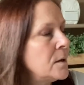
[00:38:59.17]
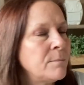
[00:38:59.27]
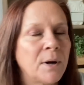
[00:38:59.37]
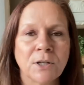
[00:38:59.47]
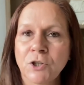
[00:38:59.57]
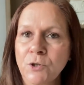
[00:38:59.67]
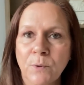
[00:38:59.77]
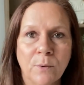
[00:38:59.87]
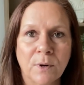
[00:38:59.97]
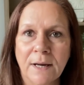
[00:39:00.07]
but I just
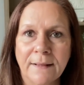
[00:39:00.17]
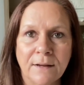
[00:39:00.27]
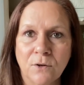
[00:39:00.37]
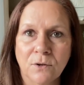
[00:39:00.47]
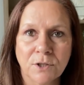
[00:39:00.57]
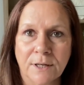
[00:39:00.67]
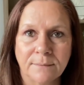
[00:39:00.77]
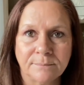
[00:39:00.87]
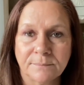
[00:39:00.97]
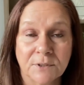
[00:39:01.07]
won't click the order.
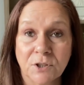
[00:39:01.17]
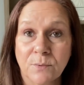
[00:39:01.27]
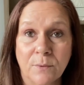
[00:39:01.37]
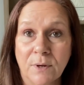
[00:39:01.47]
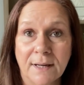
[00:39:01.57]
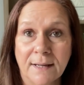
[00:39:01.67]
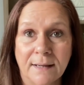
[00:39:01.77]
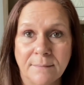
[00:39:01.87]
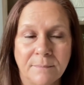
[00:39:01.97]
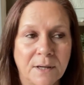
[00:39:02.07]
I just won't click
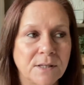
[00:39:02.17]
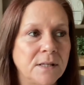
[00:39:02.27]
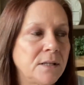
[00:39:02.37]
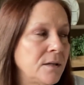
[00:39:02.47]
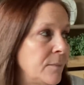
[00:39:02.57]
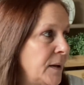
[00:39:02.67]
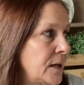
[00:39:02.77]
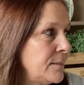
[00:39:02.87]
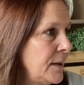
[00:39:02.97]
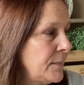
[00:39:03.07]
it, because it's a
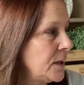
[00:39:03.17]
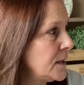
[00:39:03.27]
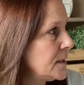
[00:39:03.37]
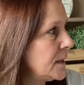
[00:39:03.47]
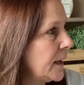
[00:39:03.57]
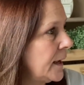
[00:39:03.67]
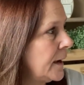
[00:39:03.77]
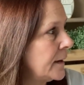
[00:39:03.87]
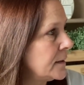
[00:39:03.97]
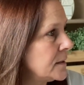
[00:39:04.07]
big commitment, isn't it?
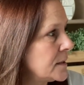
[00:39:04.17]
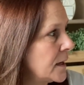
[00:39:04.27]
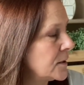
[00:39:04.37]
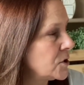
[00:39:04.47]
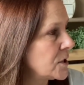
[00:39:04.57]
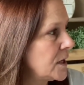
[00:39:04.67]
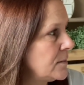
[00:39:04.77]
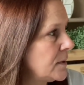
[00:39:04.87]
And I just keep